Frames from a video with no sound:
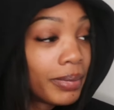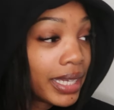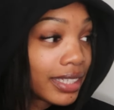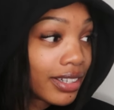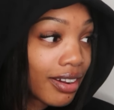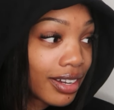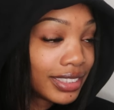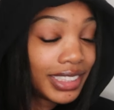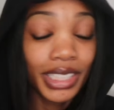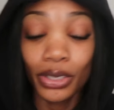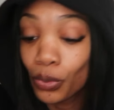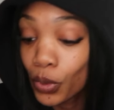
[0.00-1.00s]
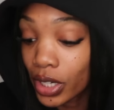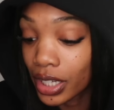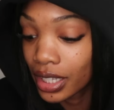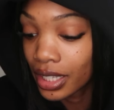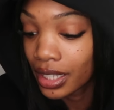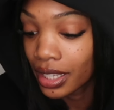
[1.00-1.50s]
oh my gosh, he can
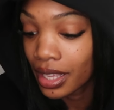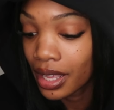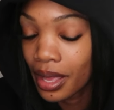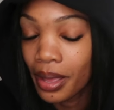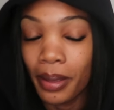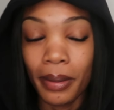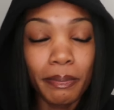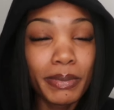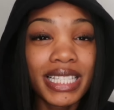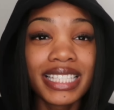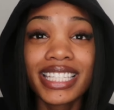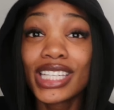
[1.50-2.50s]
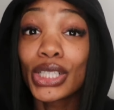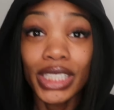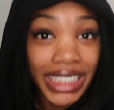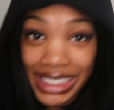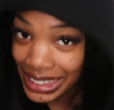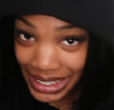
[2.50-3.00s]
work
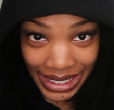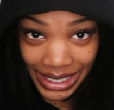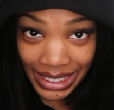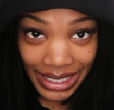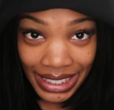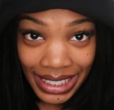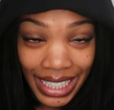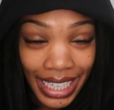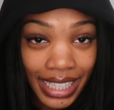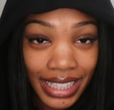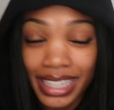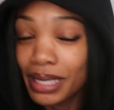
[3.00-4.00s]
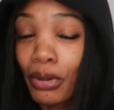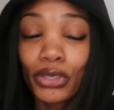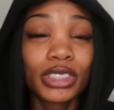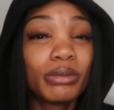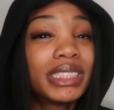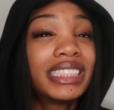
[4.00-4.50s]
mysteriously in the
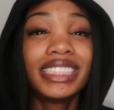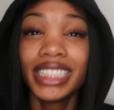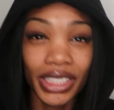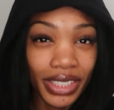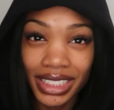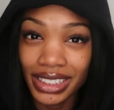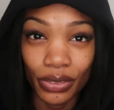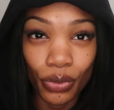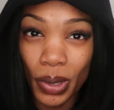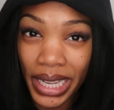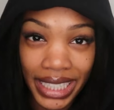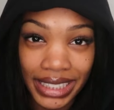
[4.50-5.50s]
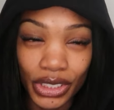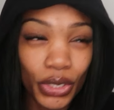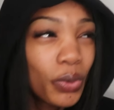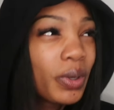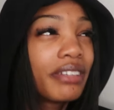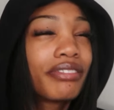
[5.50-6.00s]
most mysterious of
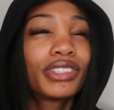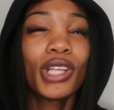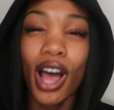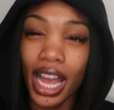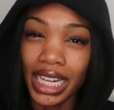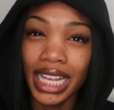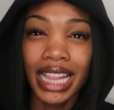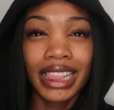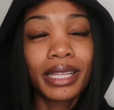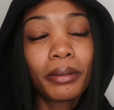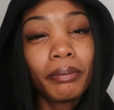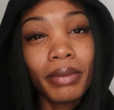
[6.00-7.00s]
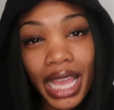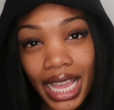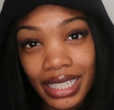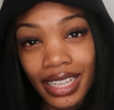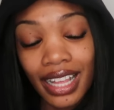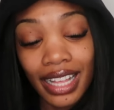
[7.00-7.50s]
ways. Who would have thought that a
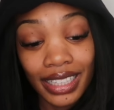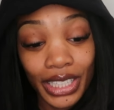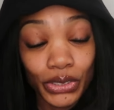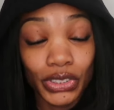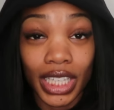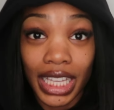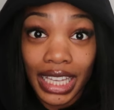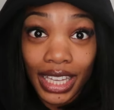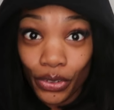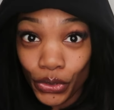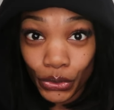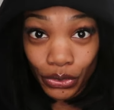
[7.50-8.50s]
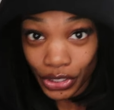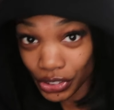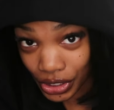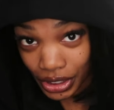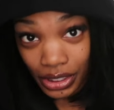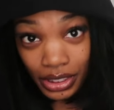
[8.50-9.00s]
man that used to kill
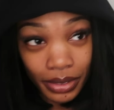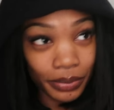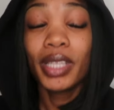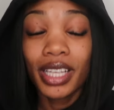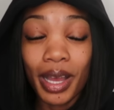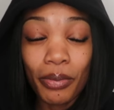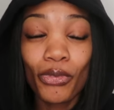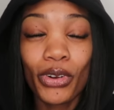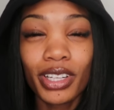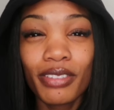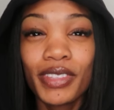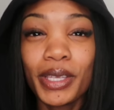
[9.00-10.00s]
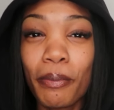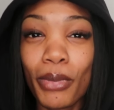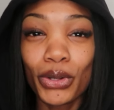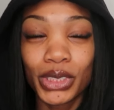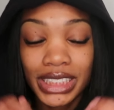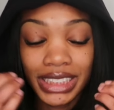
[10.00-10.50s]
Christians would become one of
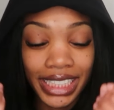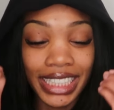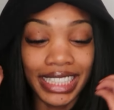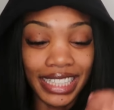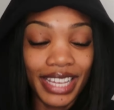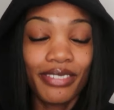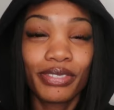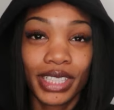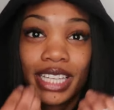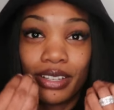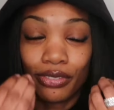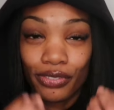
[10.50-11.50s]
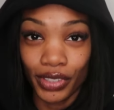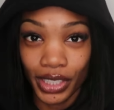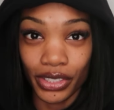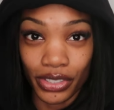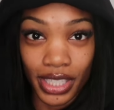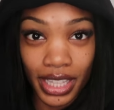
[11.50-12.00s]
the most significant
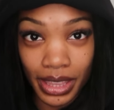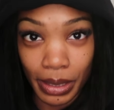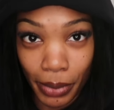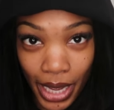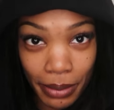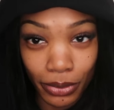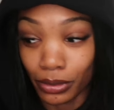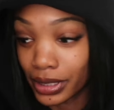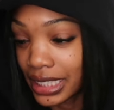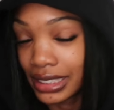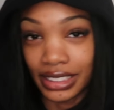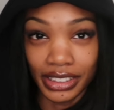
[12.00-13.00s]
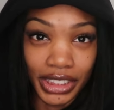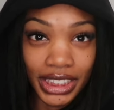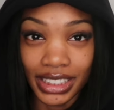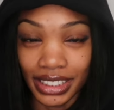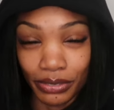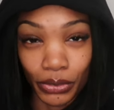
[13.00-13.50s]
figures in the Bible next to
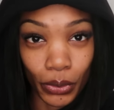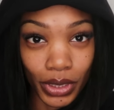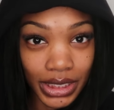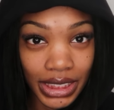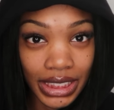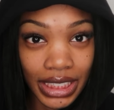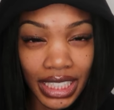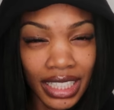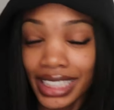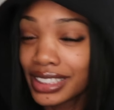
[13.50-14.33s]
Jesus, of course.